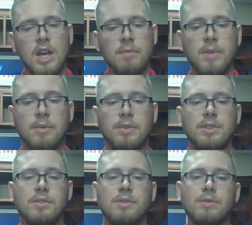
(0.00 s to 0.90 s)
and be able
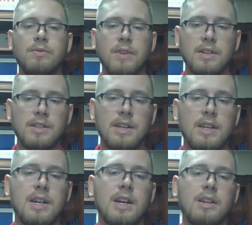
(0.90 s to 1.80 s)
to fix any
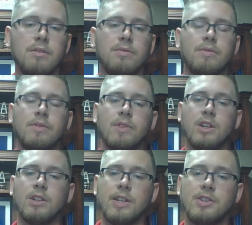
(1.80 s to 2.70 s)
kind of
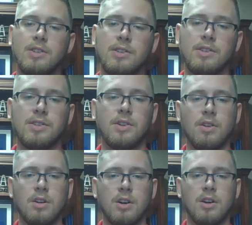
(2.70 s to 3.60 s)
glitches
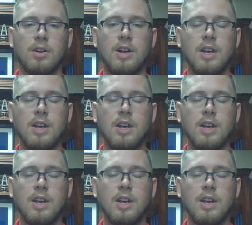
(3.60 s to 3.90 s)
or